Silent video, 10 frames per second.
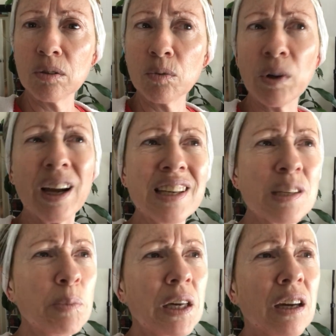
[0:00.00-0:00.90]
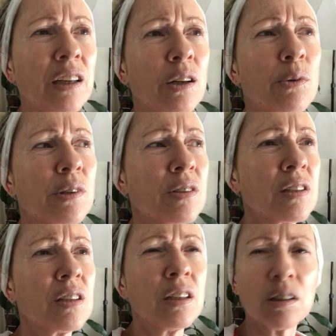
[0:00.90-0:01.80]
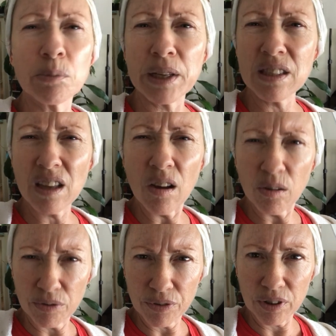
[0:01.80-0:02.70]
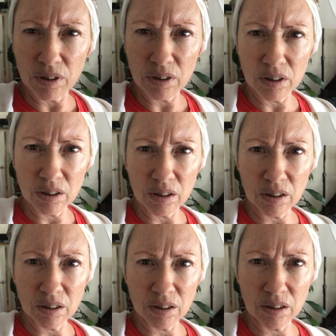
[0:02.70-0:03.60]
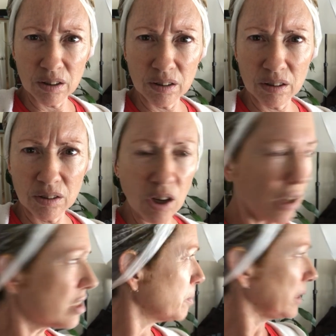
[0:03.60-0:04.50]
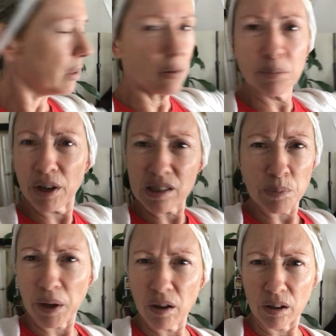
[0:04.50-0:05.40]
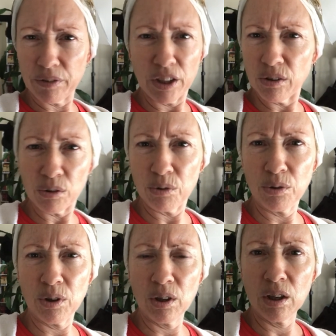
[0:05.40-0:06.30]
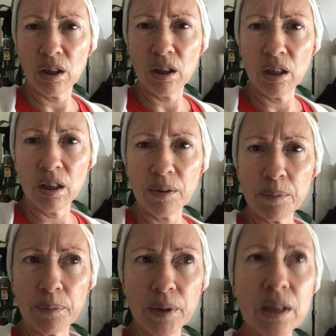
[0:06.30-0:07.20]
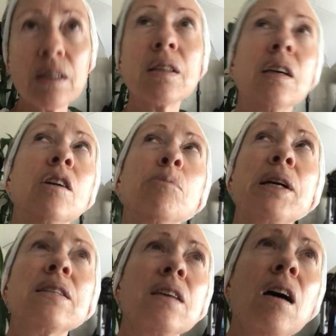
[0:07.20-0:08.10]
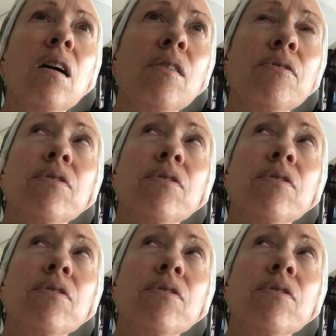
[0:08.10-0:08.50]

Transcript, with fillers: When I speak, I know it's to hear myself, not to be impressed by all of you. It's to hear myself.